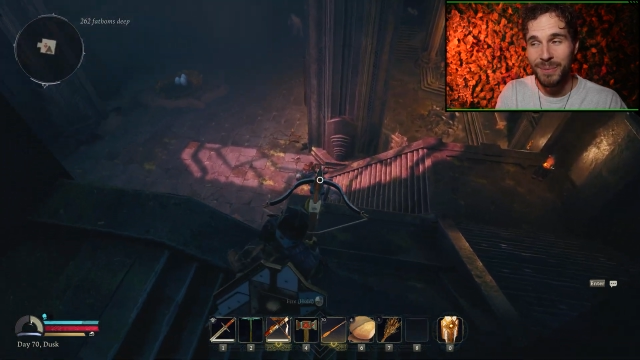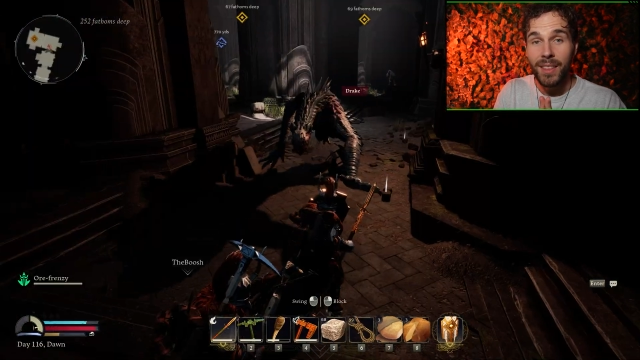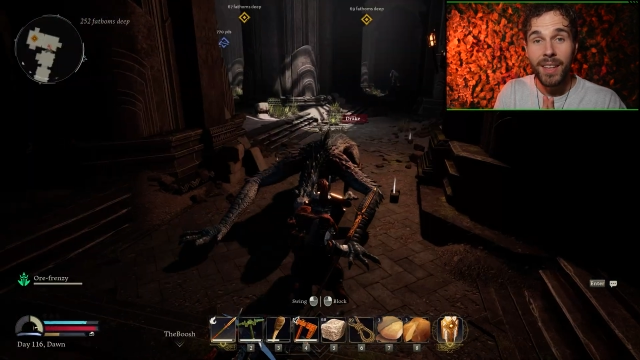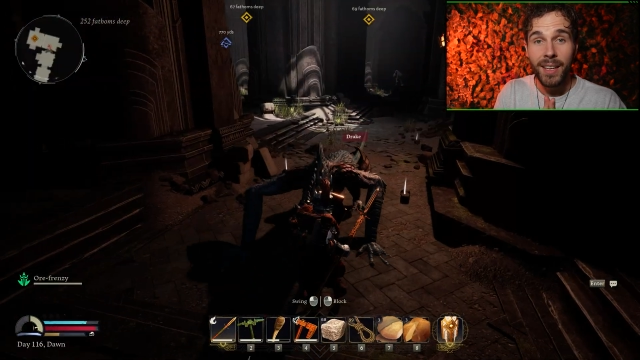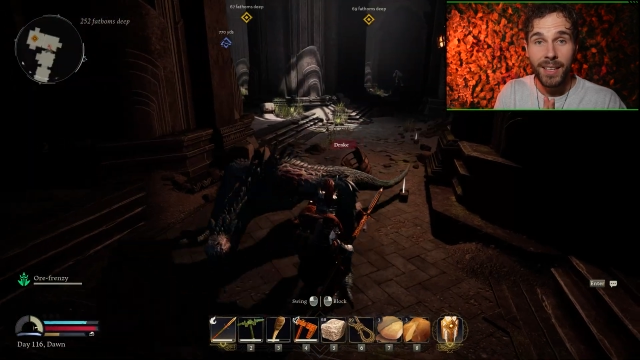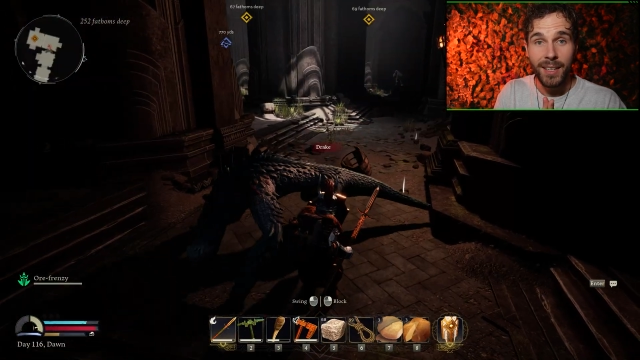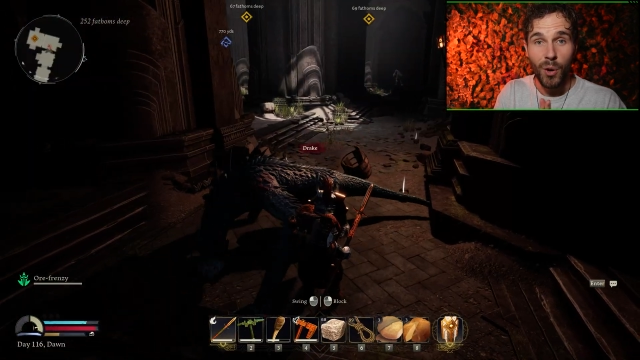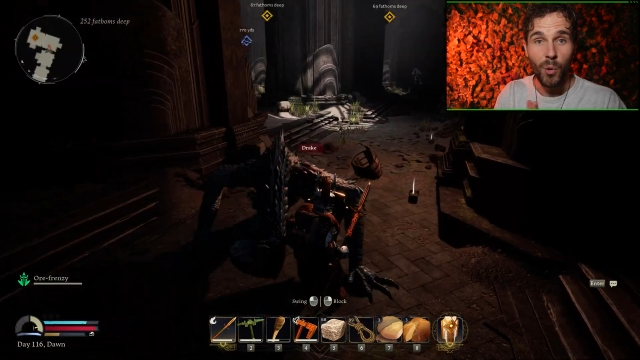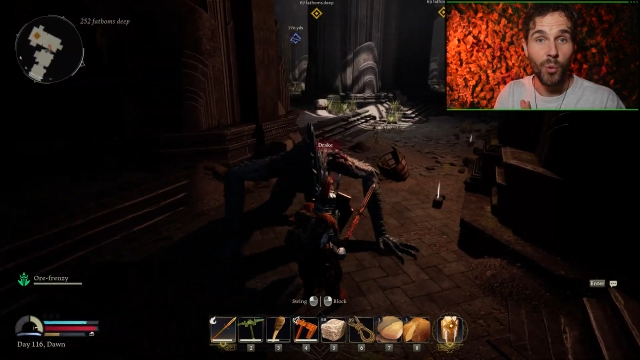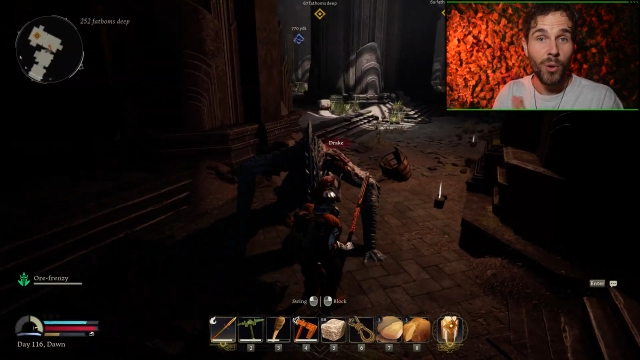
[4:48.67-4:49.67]
Then
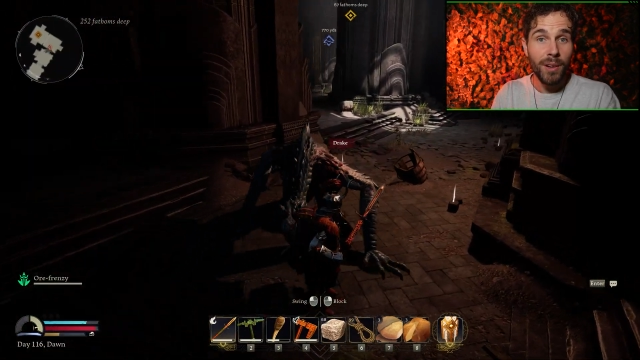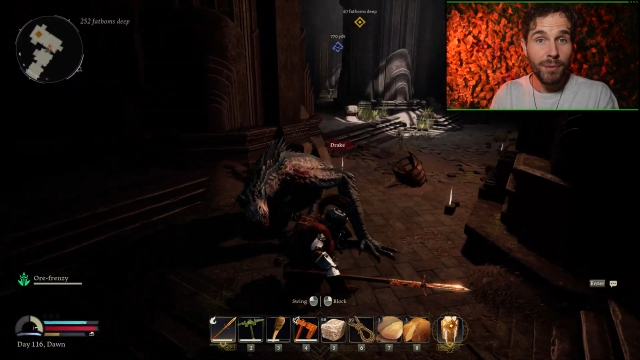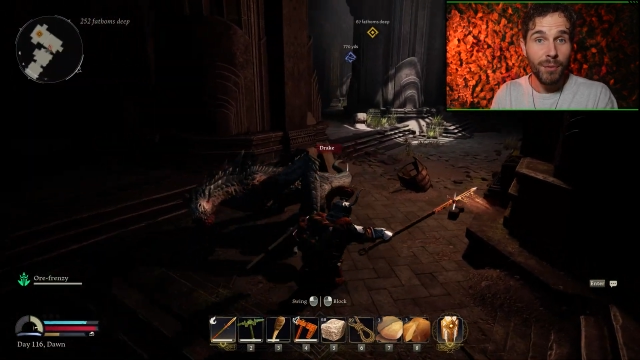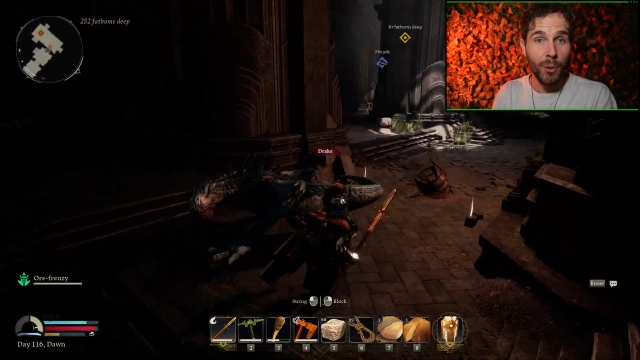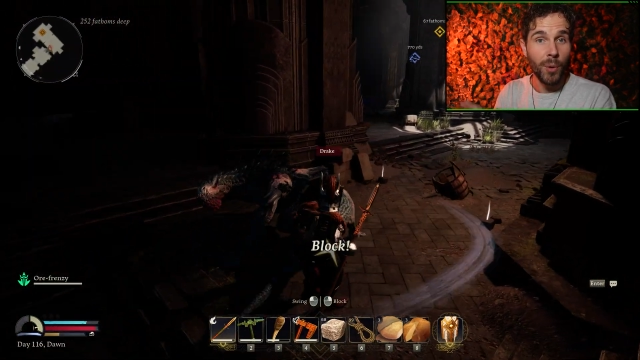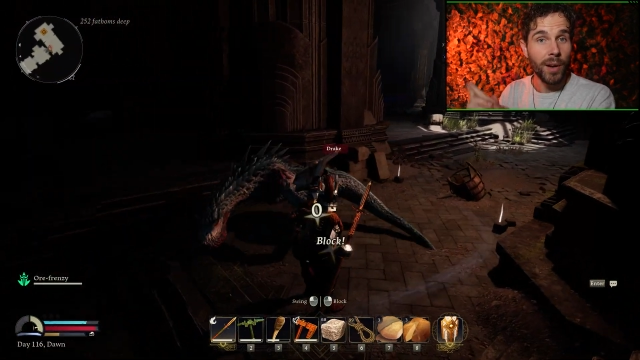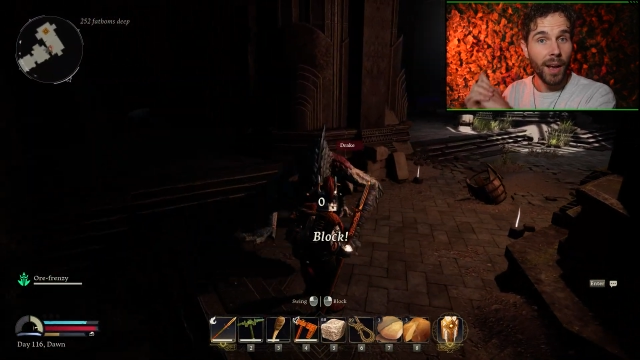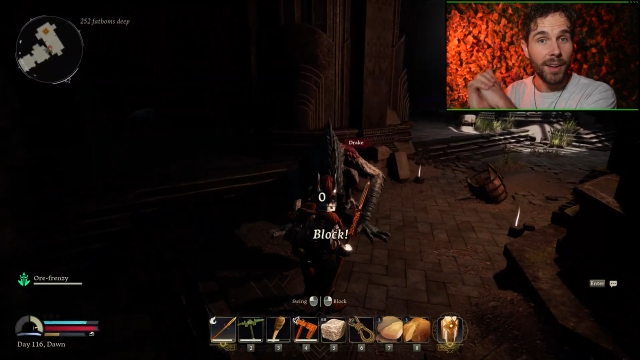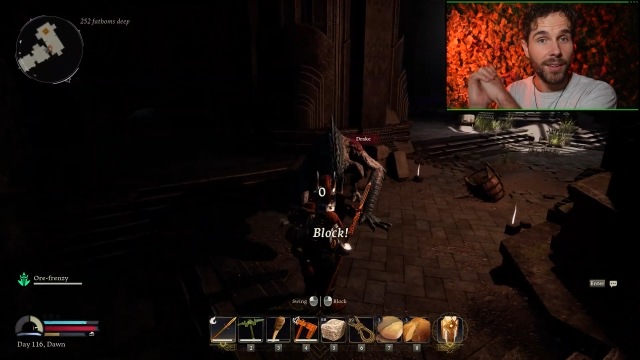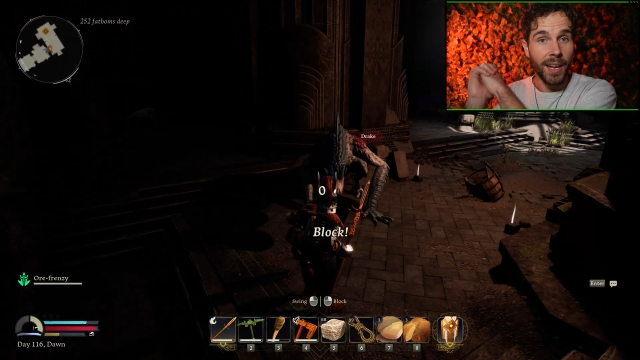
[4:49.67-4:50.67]
run forward
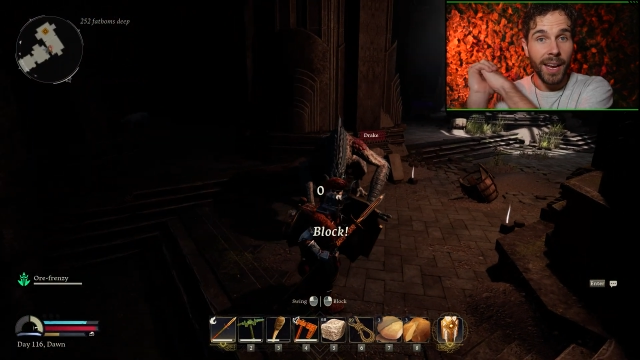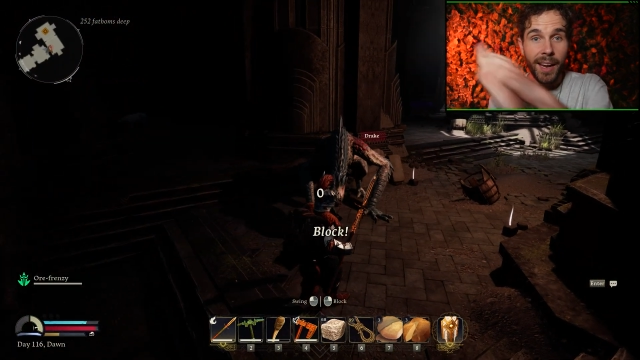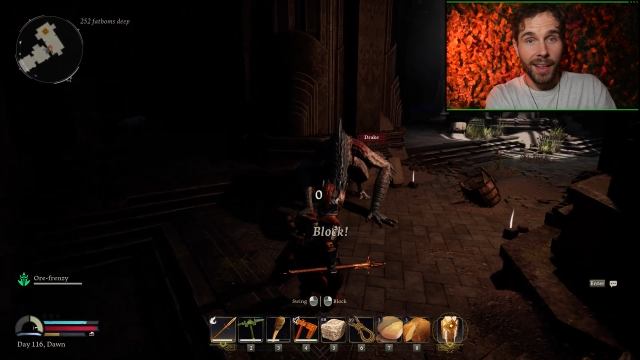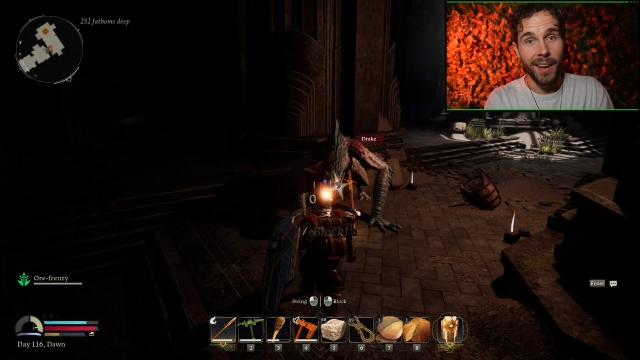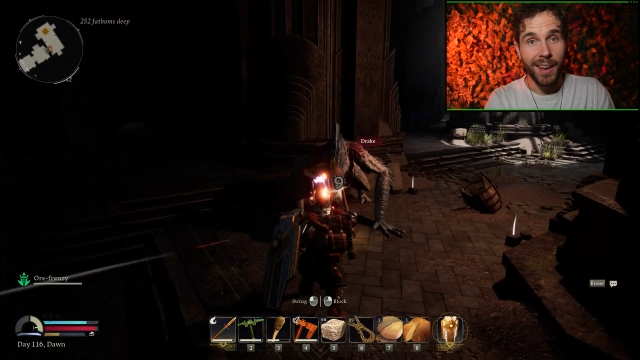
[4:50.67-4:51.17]
and hit